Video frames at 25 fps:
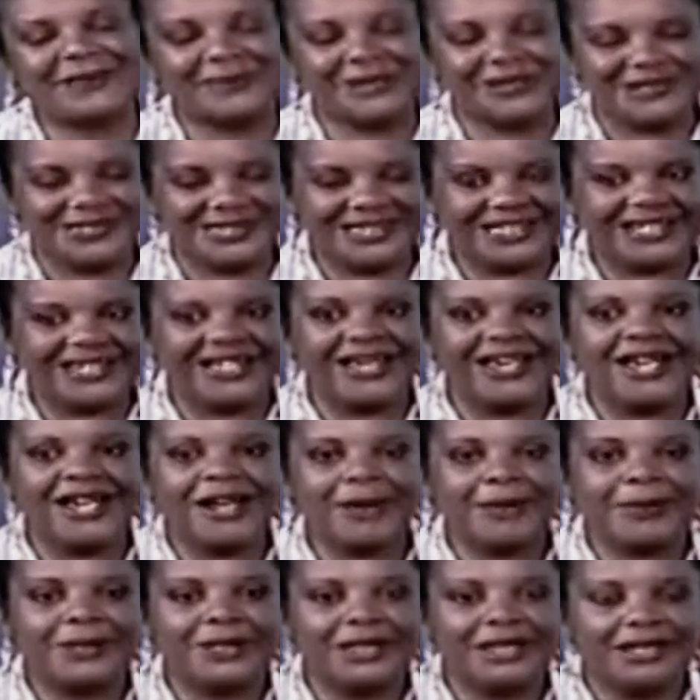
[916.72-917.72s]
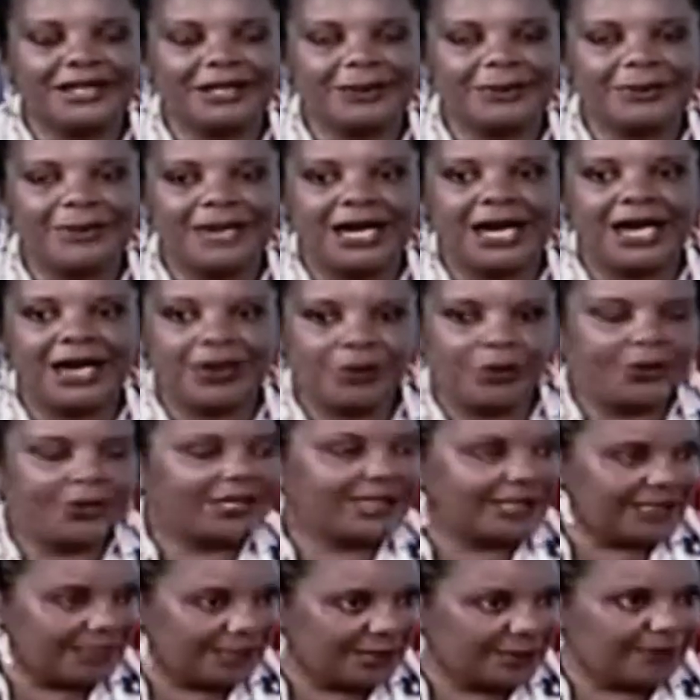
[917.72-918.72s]
in music, but I want
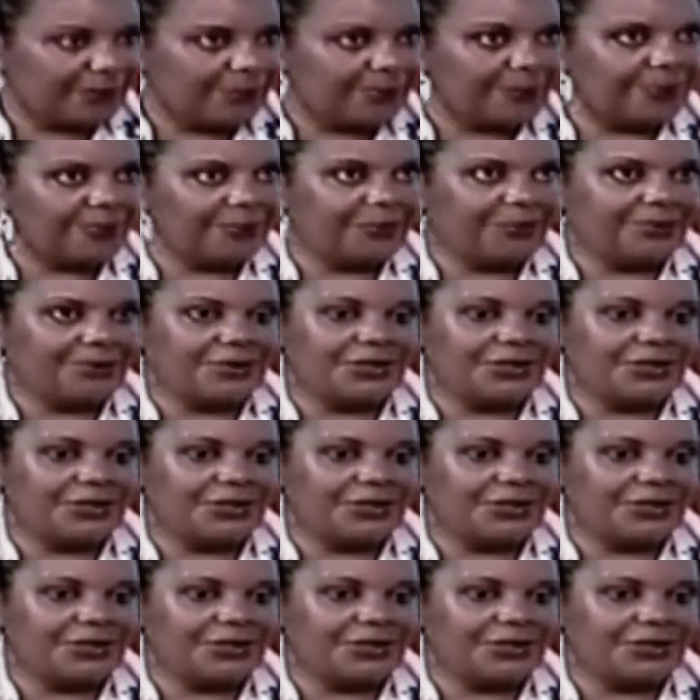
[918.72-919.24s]
him